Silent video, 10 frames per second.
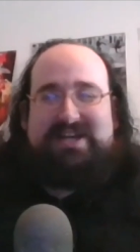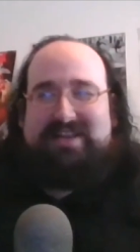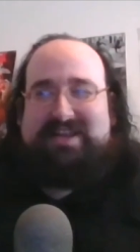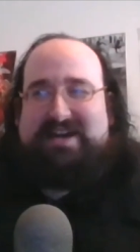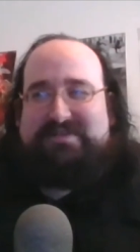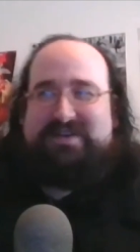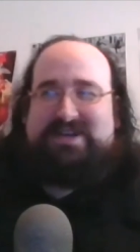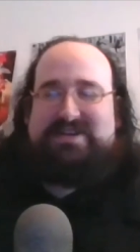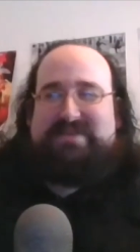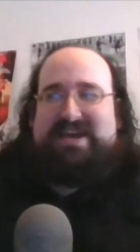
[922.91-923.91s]
a lot of
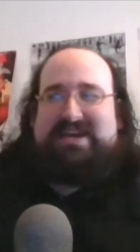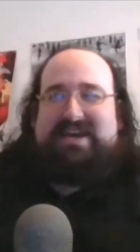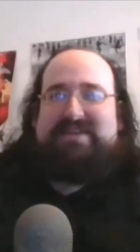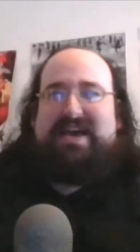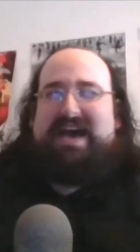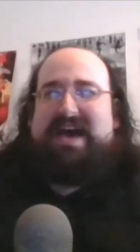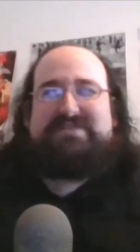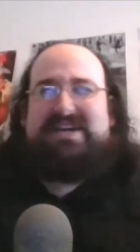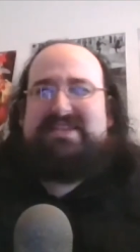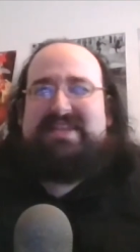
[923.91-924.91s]
fun to make. I, I I've
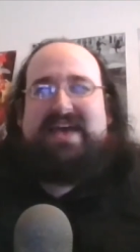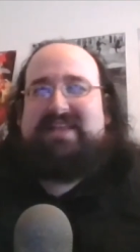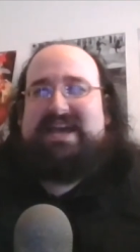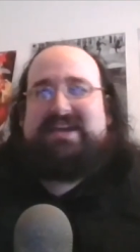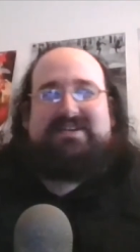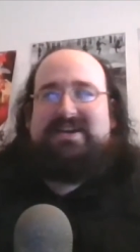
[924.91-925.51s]
done that like